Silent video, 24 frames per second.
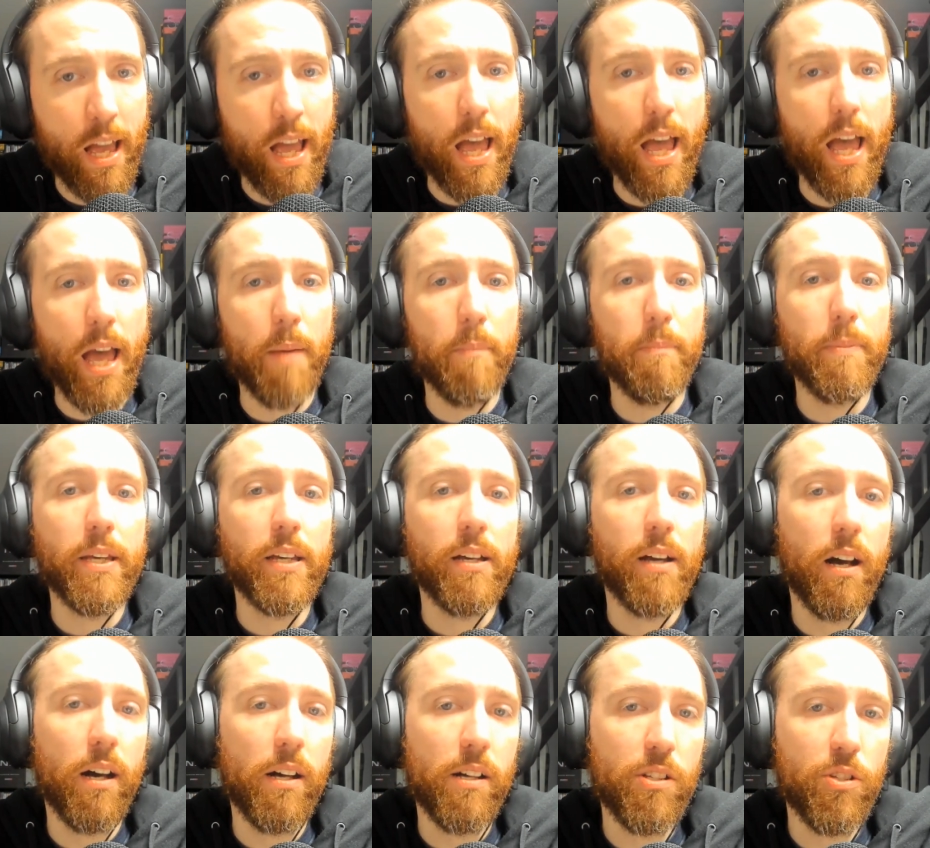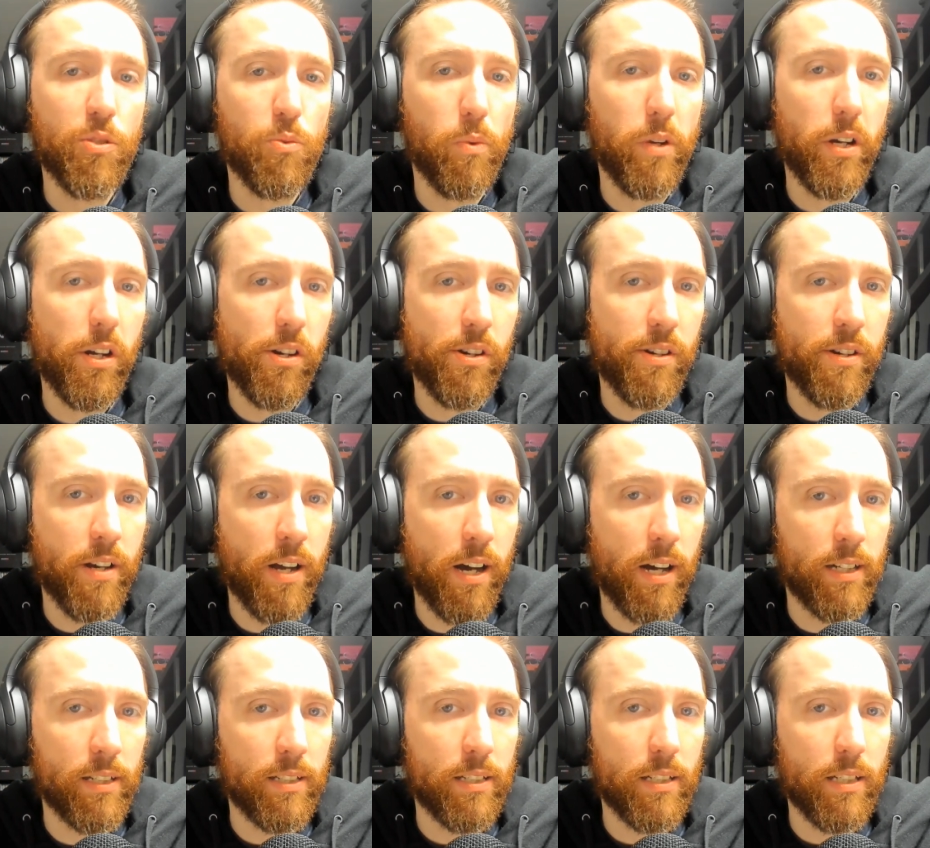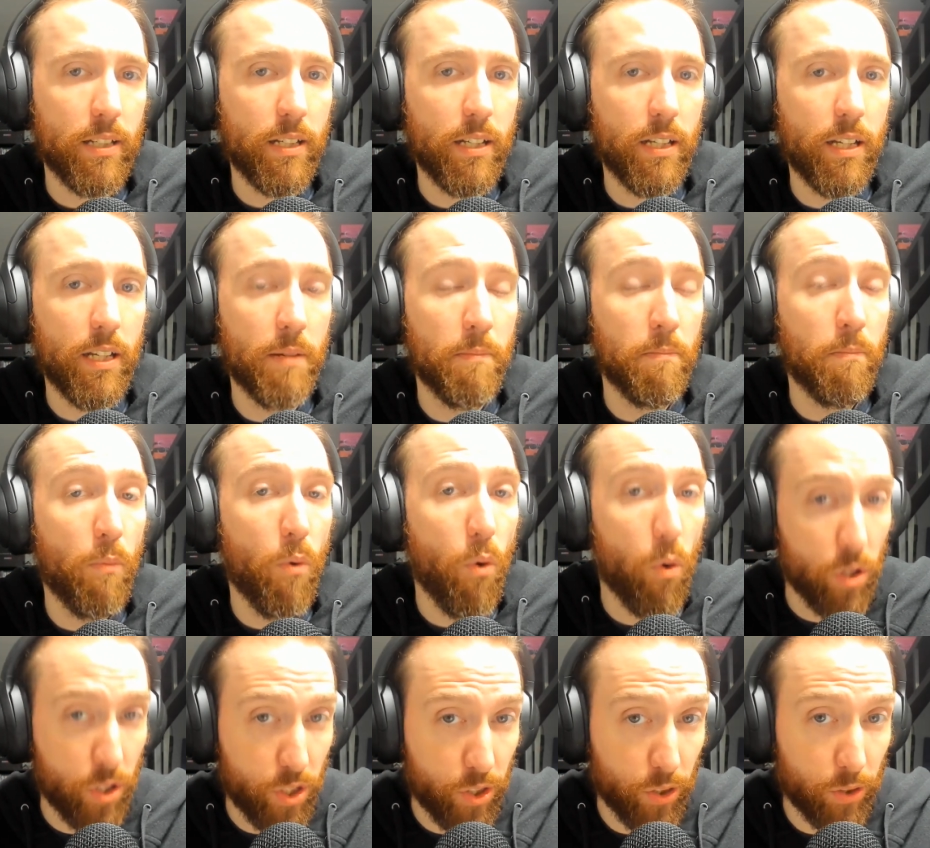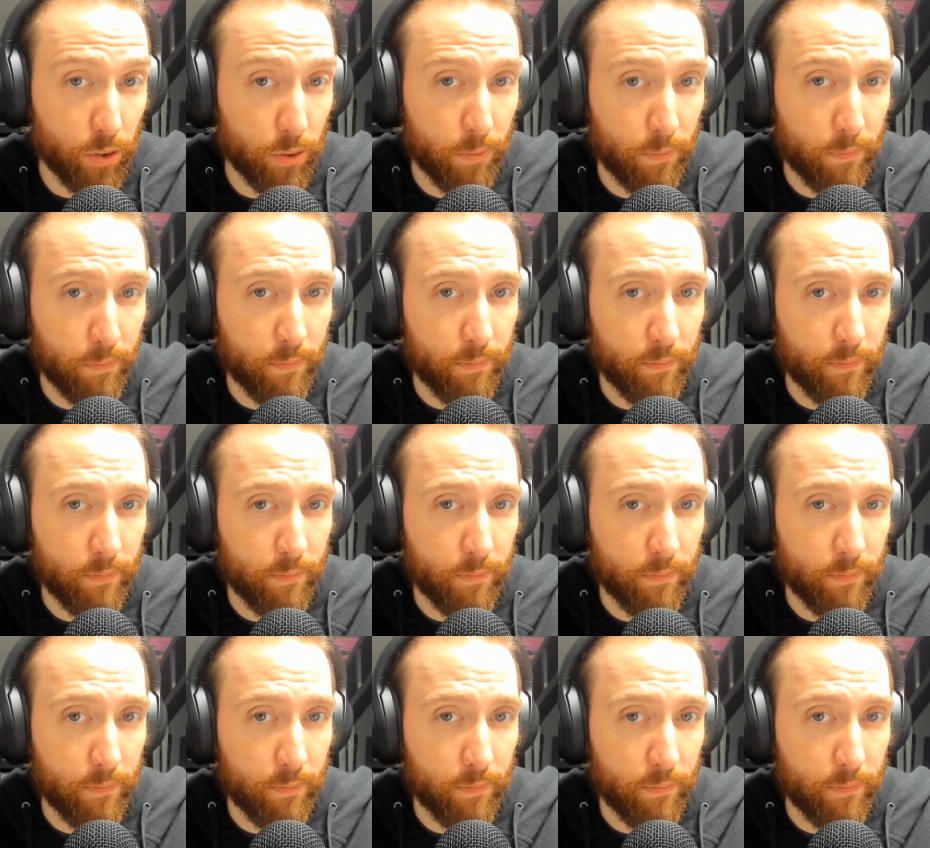And because we are not immortal,